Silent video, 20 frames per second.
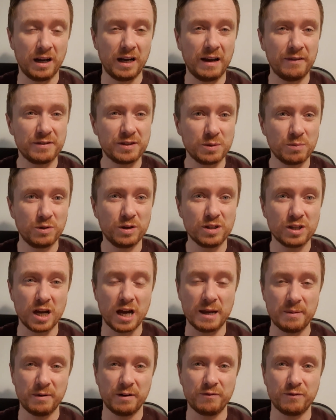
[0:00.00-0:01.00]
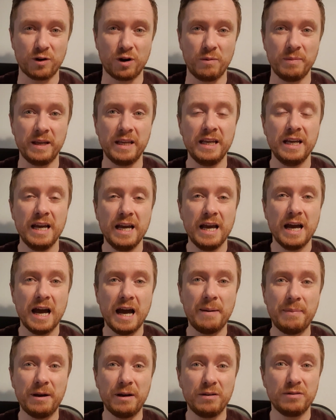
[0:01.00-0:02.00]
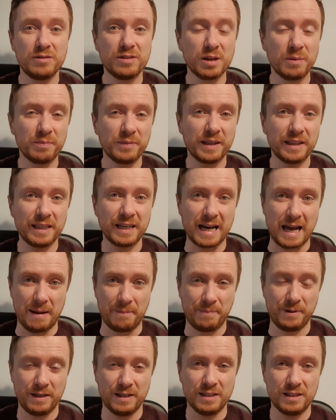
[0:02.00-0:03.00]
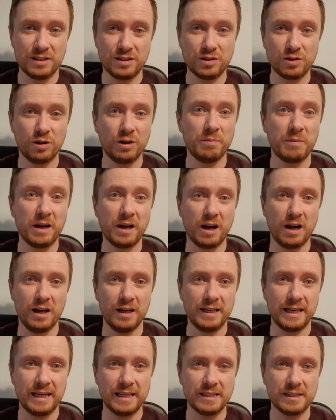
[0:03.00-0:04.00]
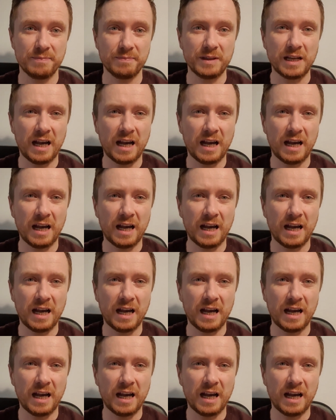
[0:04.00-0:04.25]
I'll have someone time it for me about something that happened during my holidays.